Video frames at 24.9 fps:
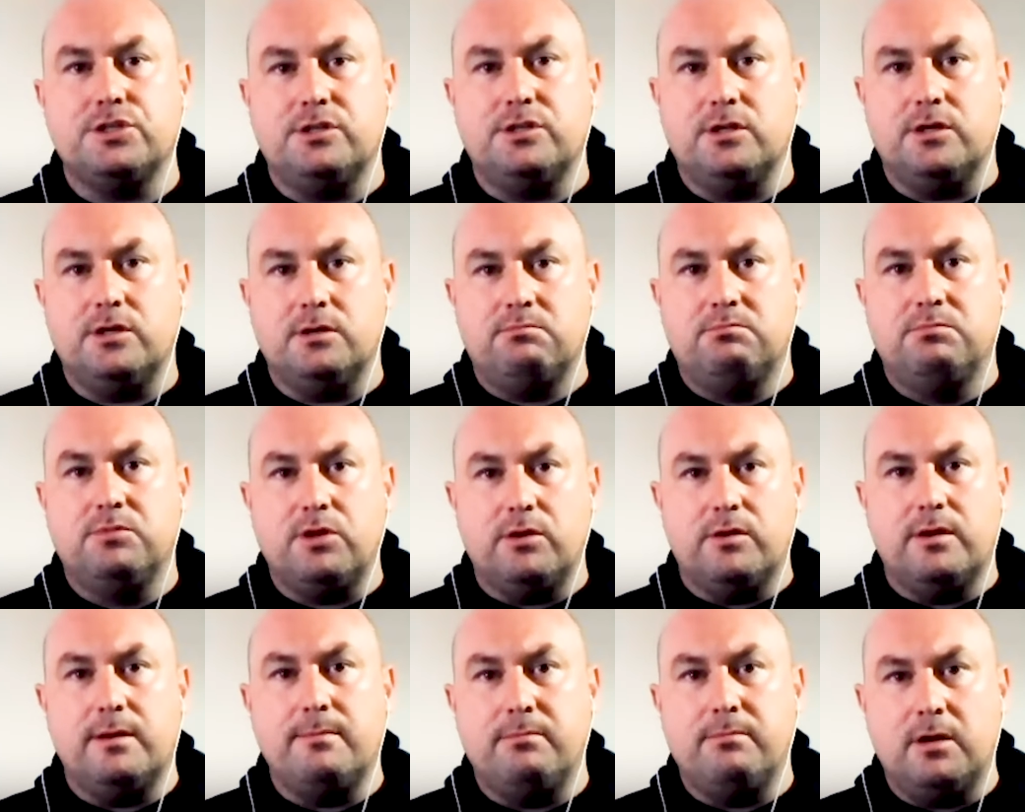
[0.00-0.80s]
and
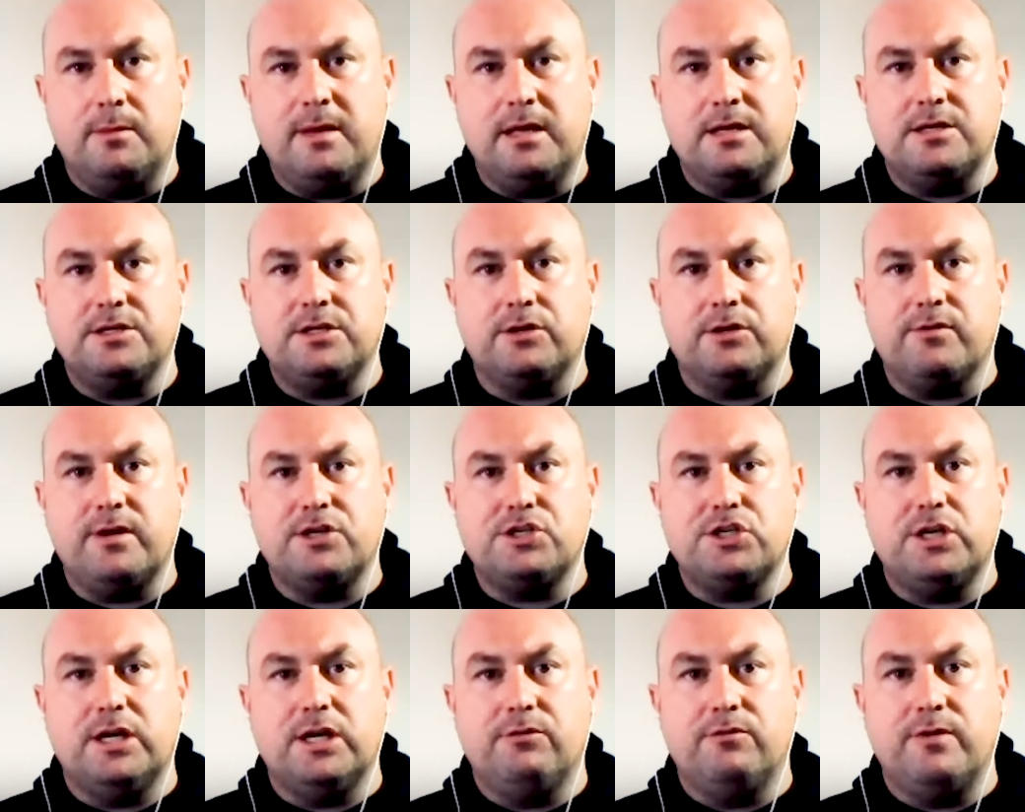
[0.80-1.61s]
they're implementing
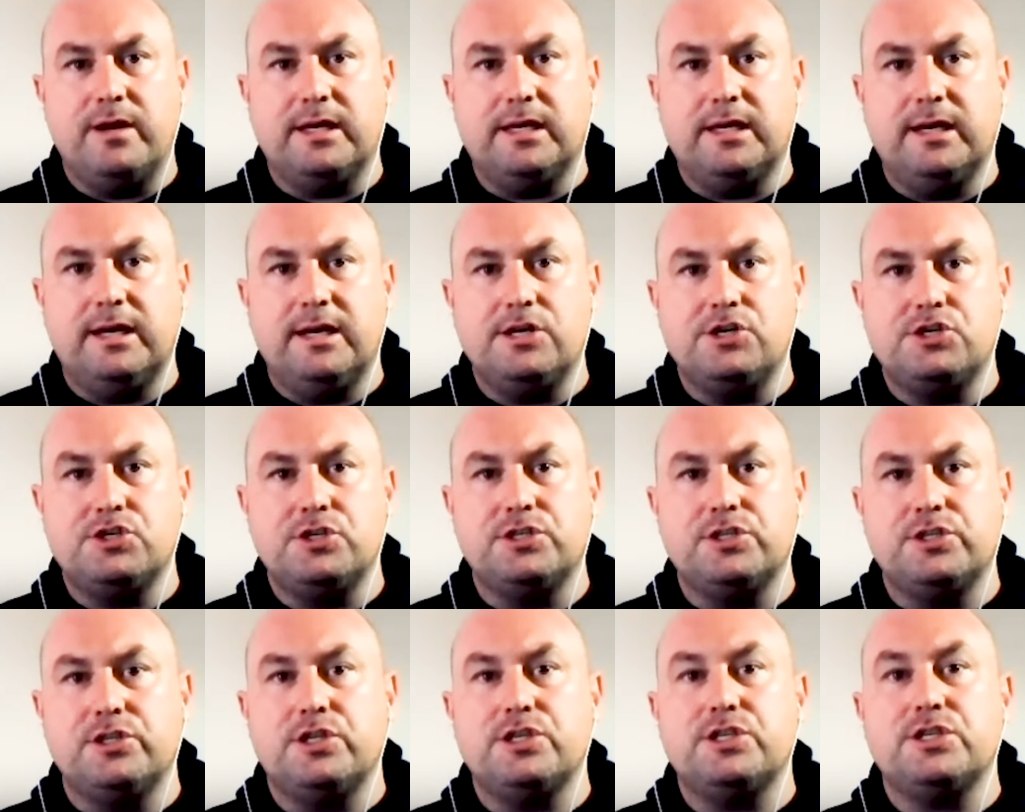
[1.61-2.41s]

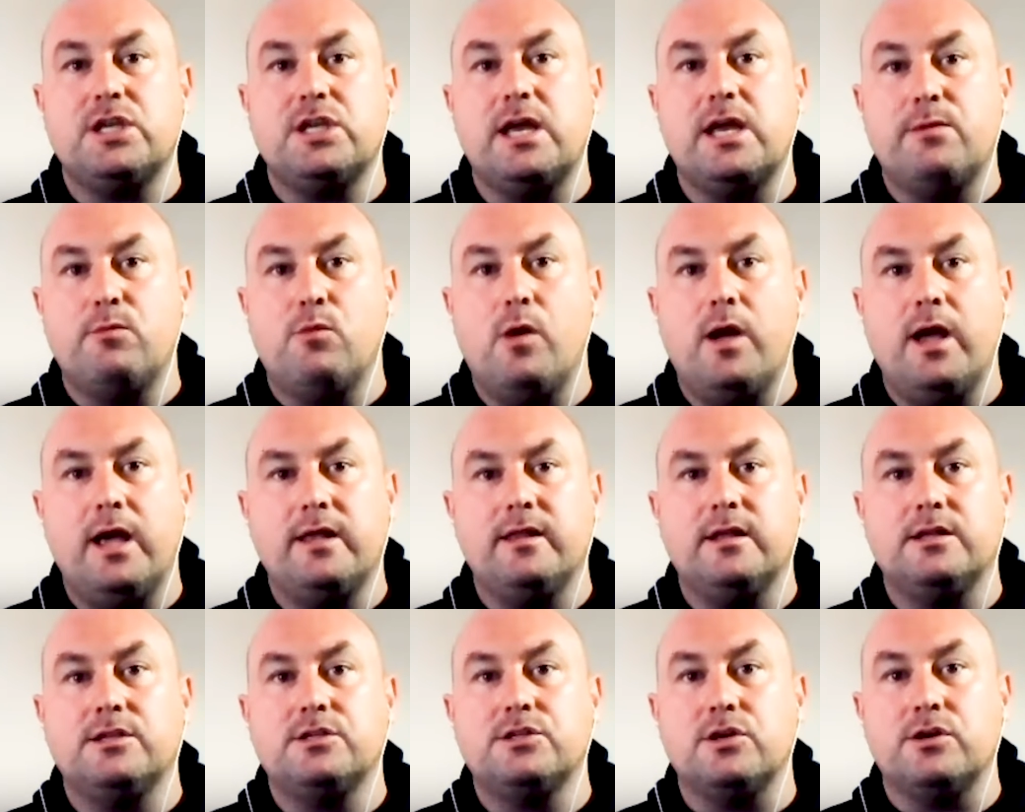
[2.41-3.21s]
regulations in the same way
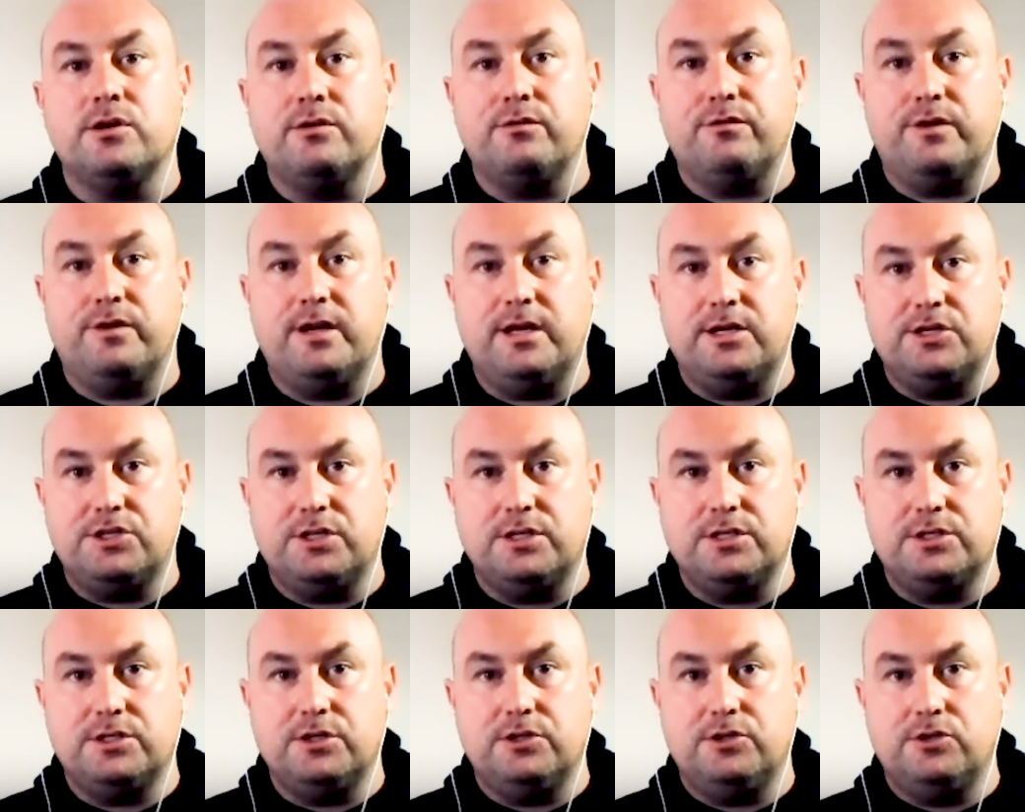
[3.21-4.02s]
that certain financial
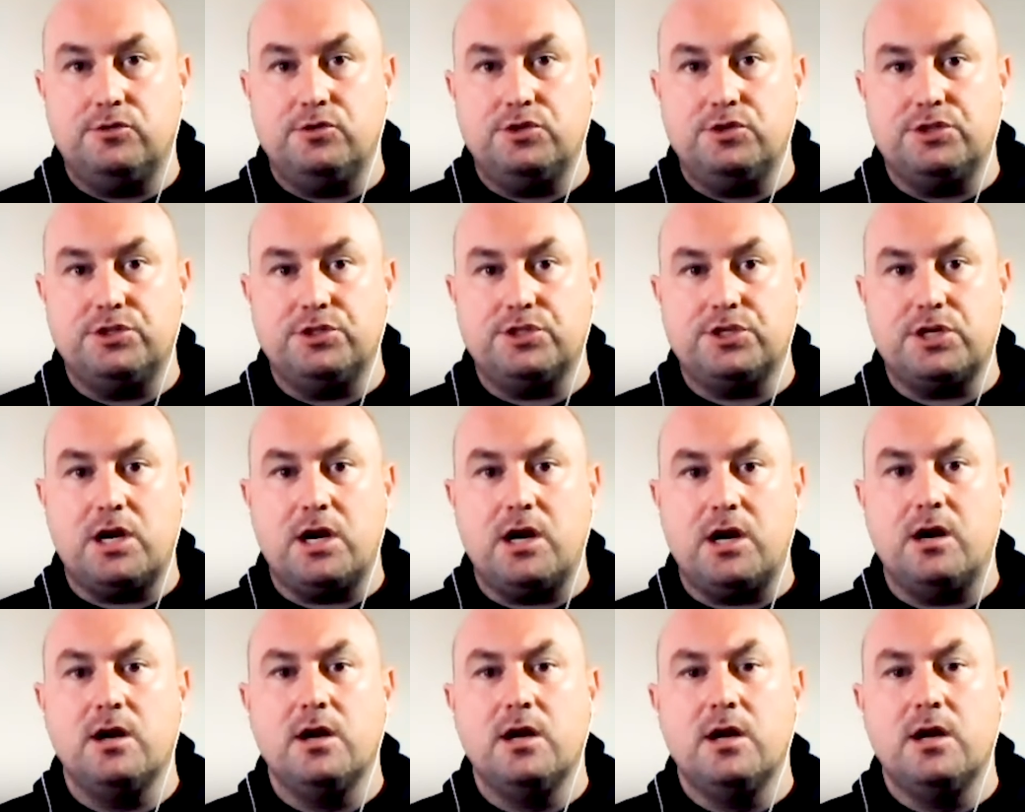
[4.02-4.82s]
institutions are.